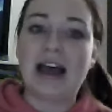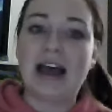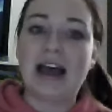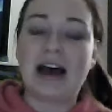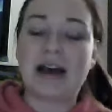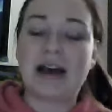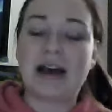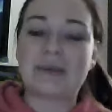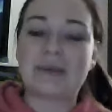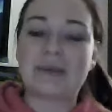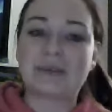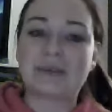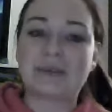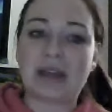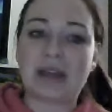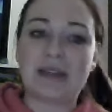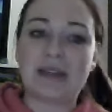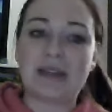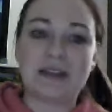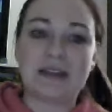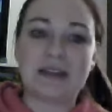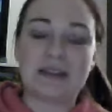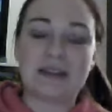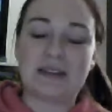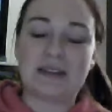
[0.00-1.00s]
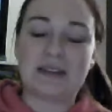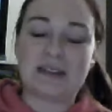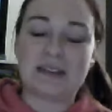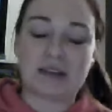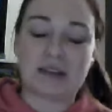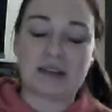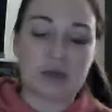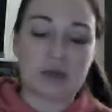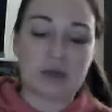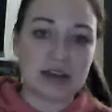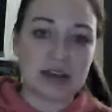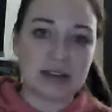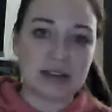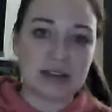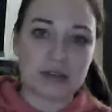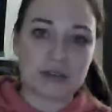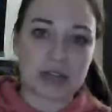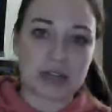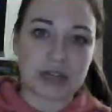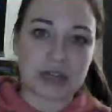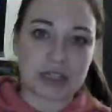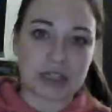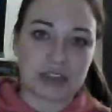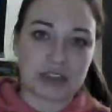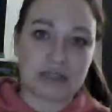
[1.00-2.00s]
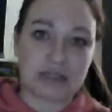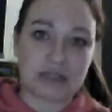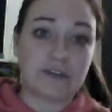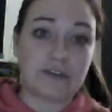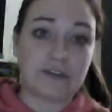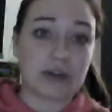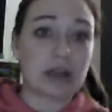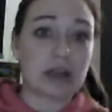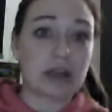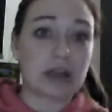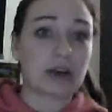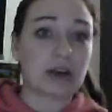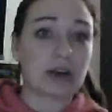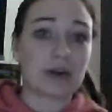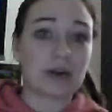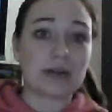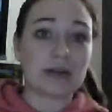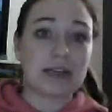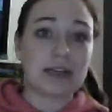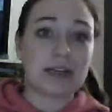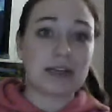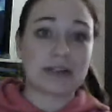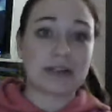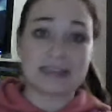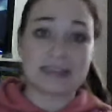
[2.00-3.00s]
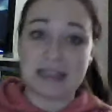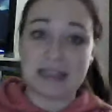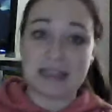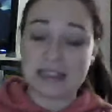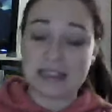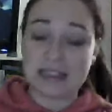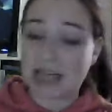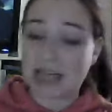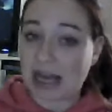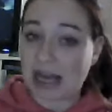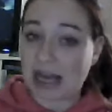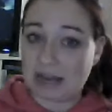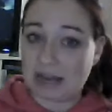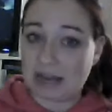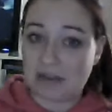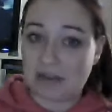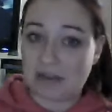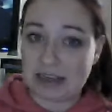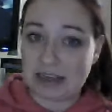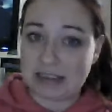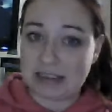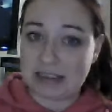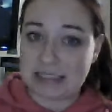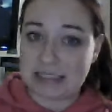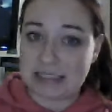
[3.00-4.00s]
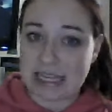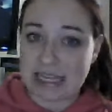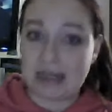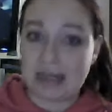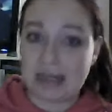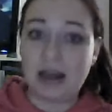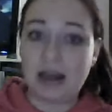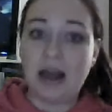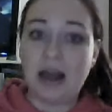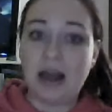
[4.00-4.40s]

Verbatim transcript: Um, I think this is a great introduction for younger readers into high fantasy.